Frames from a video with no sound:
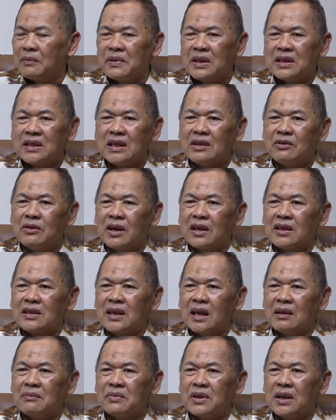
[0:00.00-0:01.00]
LPG, yeah, for
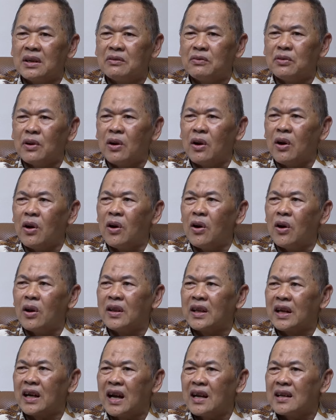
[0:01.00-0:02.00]
example, for all
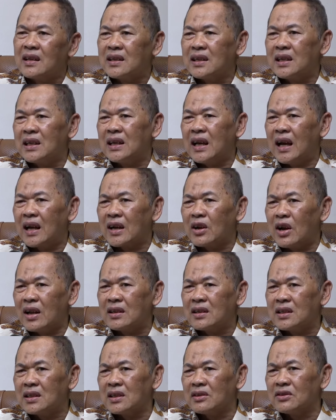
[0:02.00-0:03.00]
the
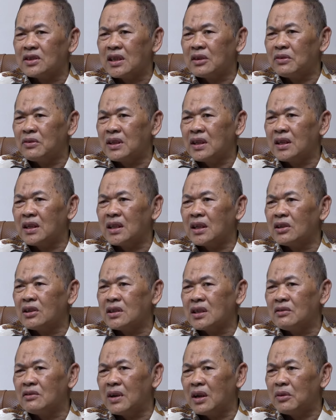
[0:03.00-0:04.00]
countries of
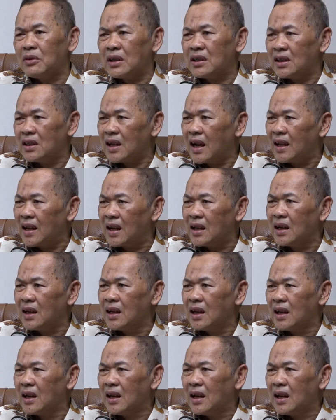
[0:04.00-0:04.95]
17,500 islands,